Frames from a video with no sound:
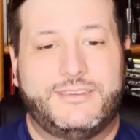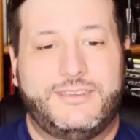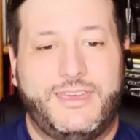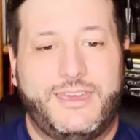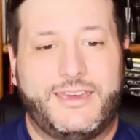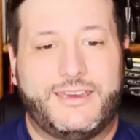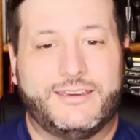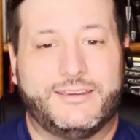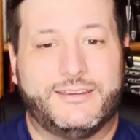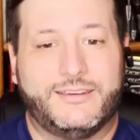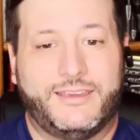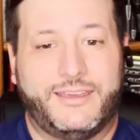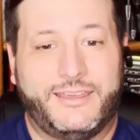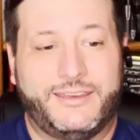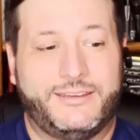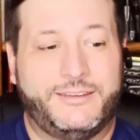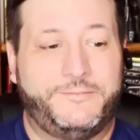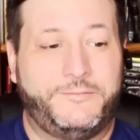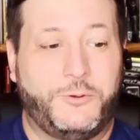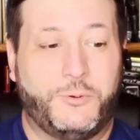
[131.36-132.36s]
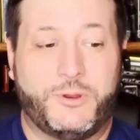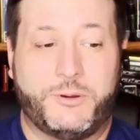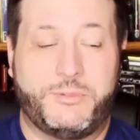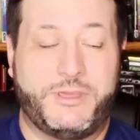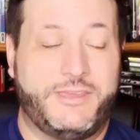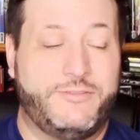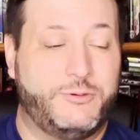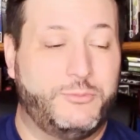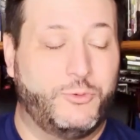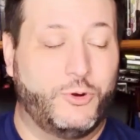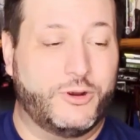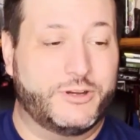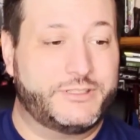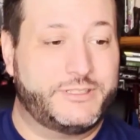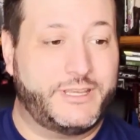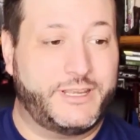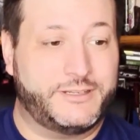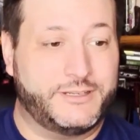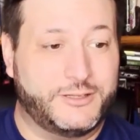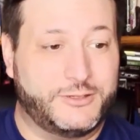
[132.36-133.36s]
Yeah, and if you want to be even more
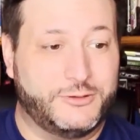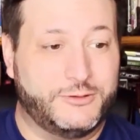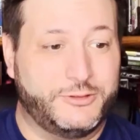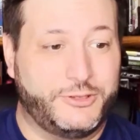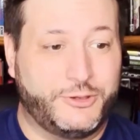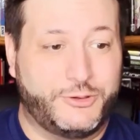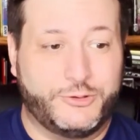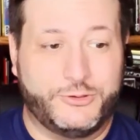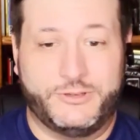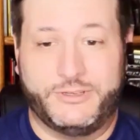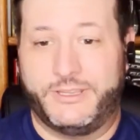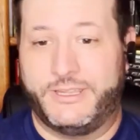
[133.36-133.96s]
technical, you couldn't